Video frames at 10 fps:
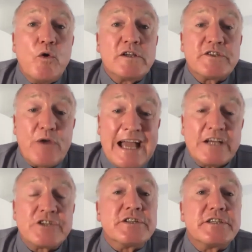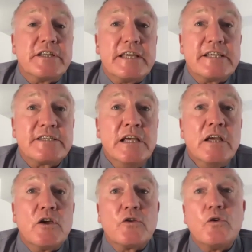worse reactions to this
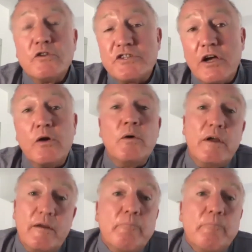could also